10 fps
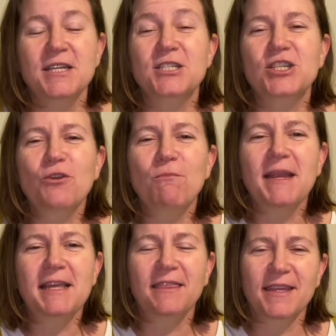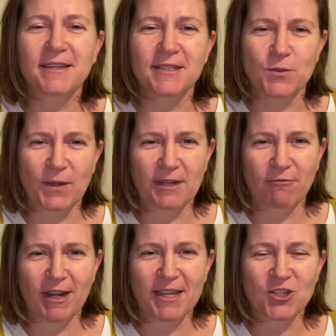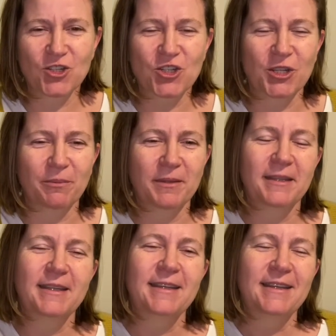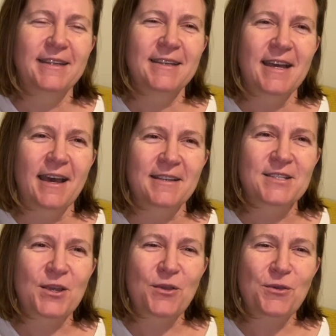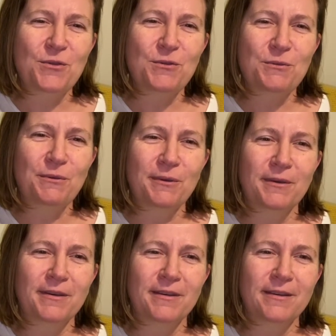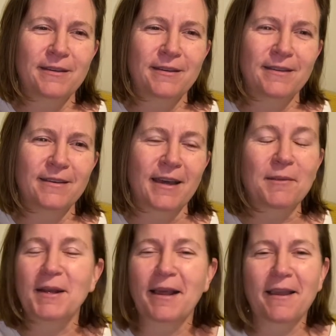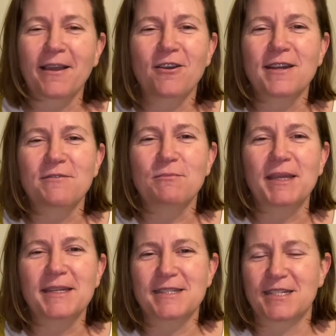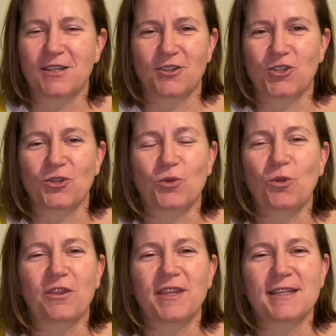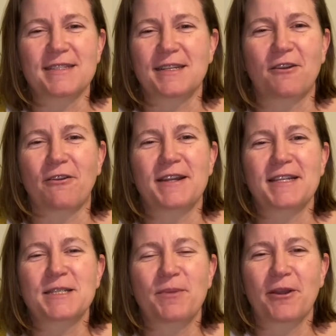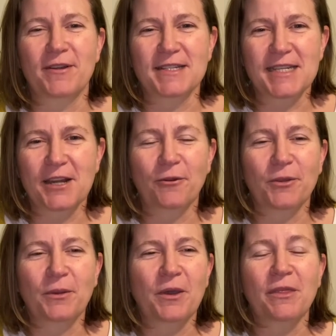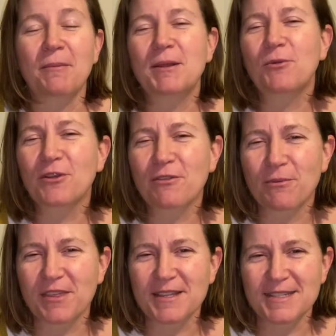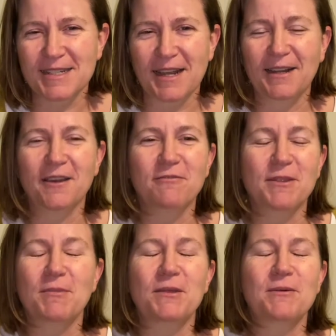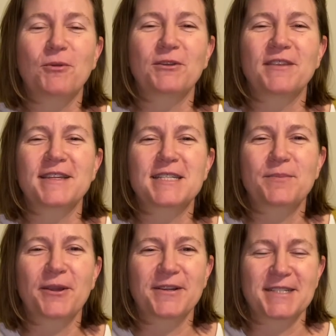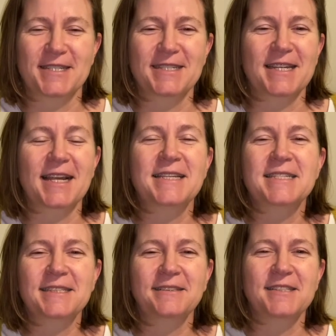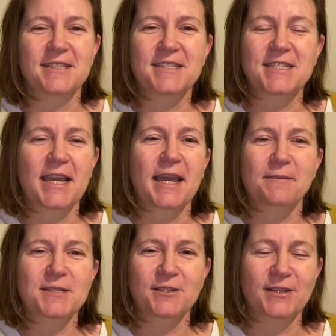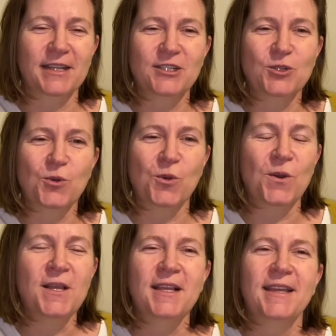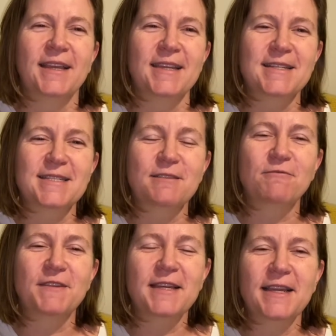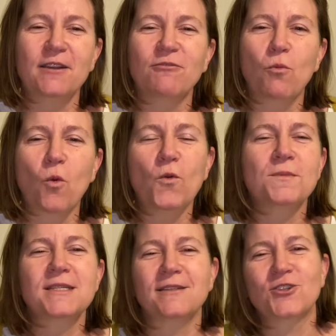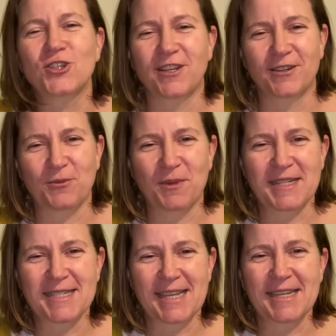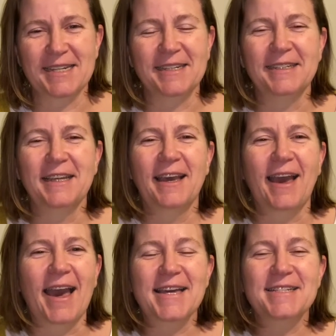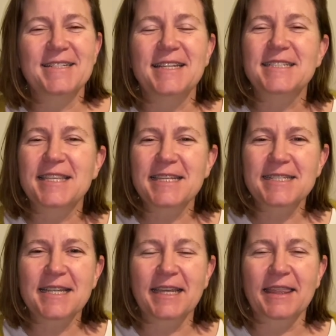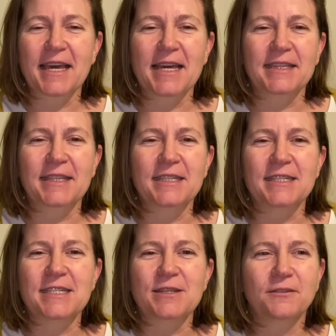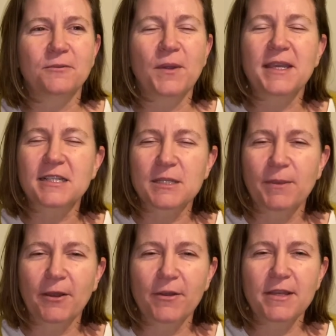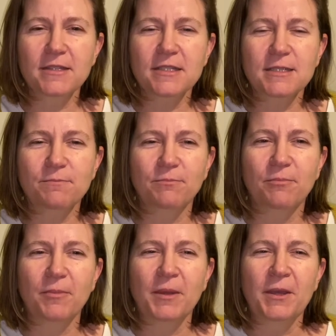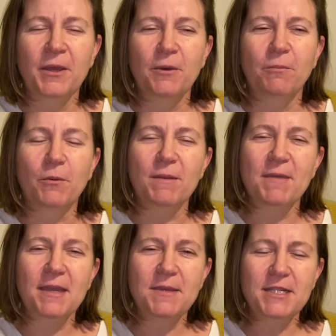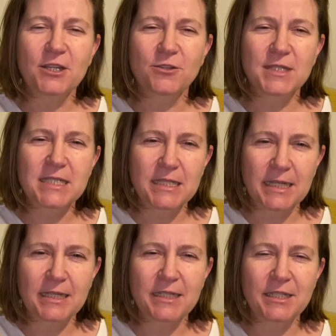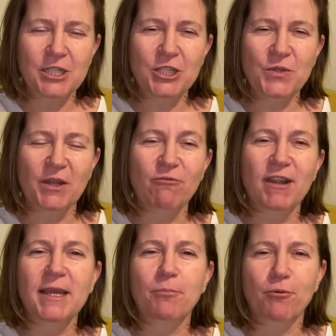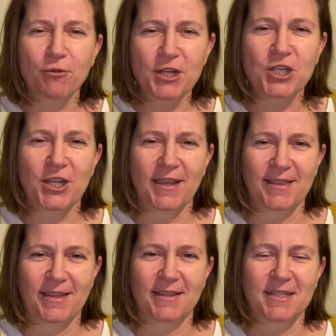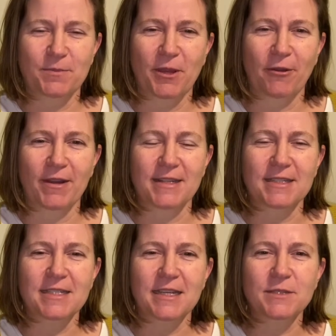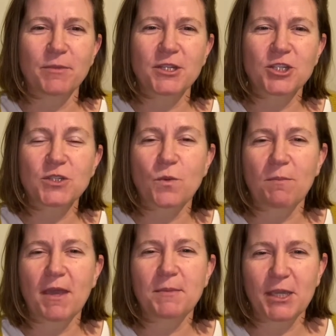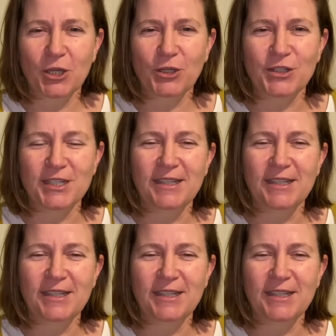so many things when in relationship. So, and I mean, I, I can't even begin to touch on all the things that are in experience here on the Earth. I mean, one of the things that I love, the, the, one of the experiences that I still to this day absolutely adore, is the feeling of warm sunshine on my skin. And it's things like that that we experience, but we maybe don't sink into and really appreciate the experience as much as we maybe could.